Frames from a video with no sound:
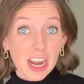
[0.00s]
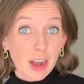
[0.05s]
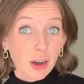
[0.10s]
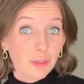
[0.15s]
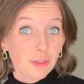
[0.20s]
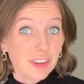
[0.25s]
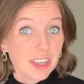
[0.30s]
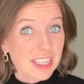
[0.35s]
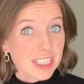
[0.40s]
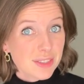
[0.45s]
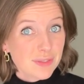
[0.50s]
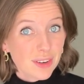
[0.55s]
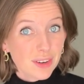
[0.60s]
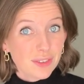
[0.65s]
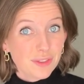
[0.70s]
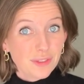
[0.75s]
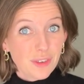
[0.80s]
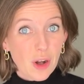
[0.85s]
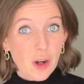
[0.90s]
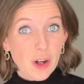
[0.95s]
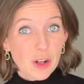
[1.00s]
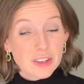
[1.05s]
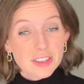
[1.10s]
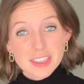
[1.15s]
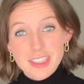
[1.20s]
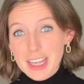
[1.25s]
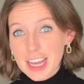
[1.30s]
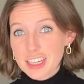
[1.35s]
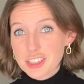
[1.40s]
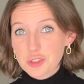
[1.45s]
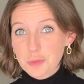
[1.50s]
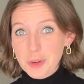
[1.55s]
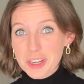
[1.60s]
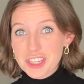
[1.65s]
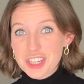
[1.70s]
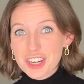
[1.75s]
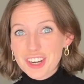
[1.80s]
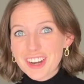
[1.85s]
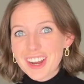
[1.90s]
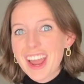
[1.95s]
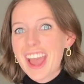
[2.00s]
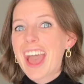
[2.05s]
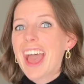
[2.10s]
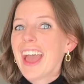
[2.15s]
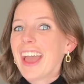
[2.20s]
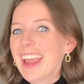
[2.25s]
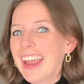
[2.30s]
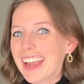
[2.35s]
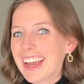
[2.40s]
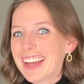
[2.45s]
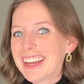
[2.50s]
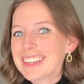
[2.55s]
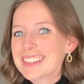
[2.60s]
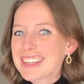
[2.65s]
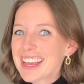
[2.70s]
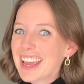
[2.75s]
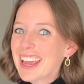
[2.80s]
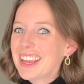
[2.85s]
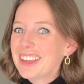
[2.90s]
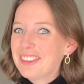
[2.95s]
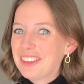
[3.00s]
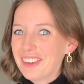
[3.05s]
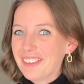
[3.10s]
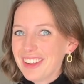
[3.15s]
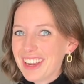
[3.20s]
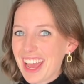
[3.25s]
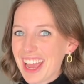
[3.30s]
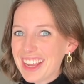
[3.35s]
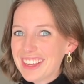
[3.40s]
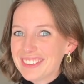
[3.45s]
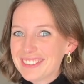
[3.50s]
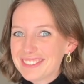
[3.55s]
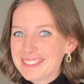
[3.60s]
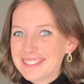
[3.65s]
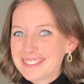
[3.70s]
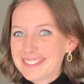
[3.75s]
outfits for fall slash winter and a Q&A.